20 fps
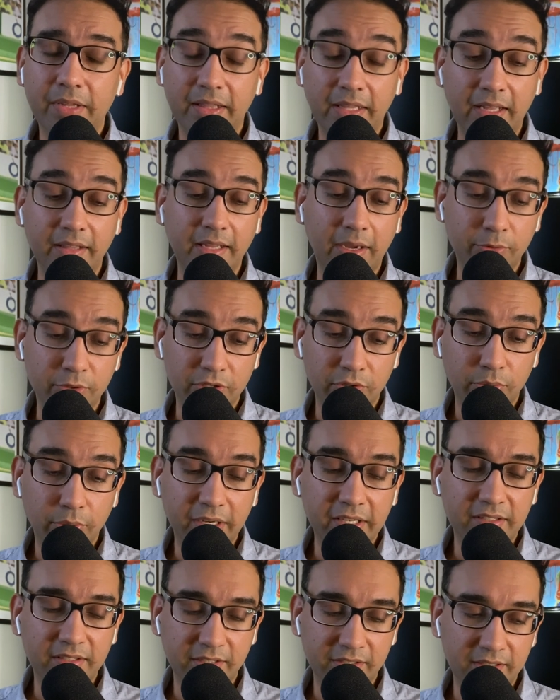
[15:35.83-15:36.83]
and th that was in
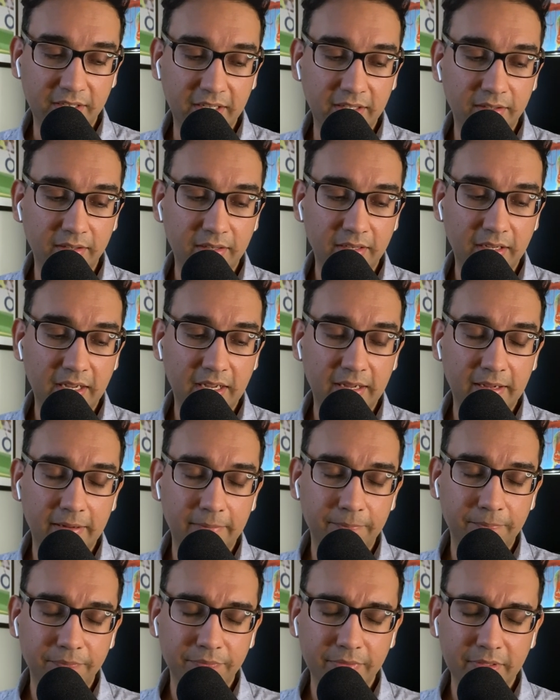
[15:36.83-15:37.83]
twenty sixteen.
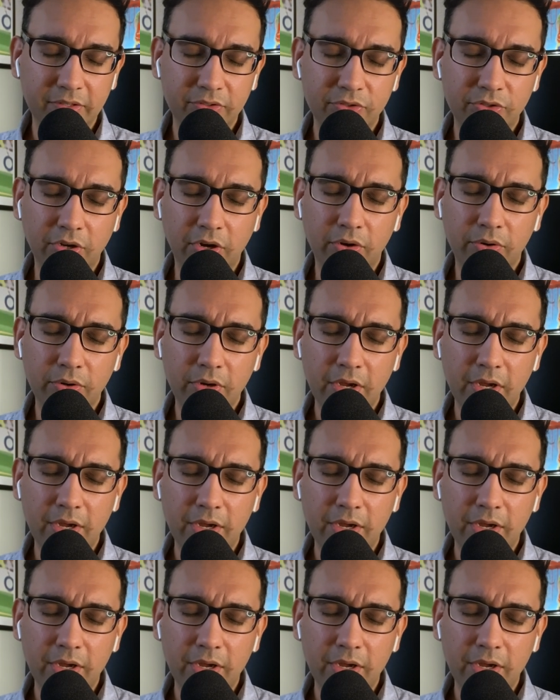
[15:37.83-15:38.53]
Um, so,